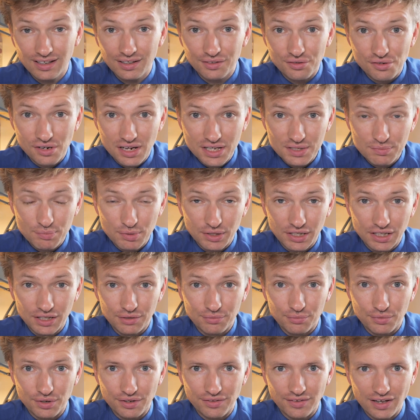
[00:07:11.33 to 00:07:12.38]
Well, let's
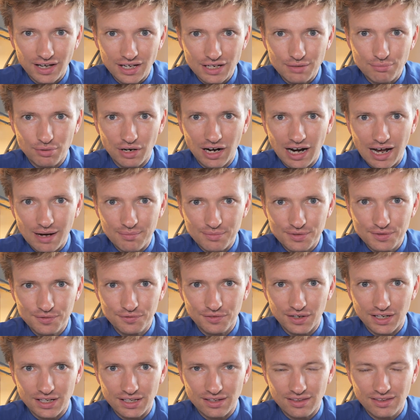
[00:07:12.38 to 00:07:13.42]
begin with Abraham's
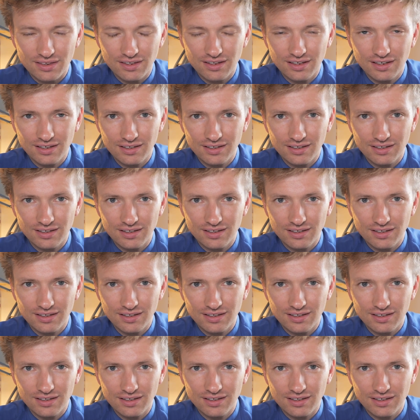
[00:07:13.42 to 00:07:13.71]
faith.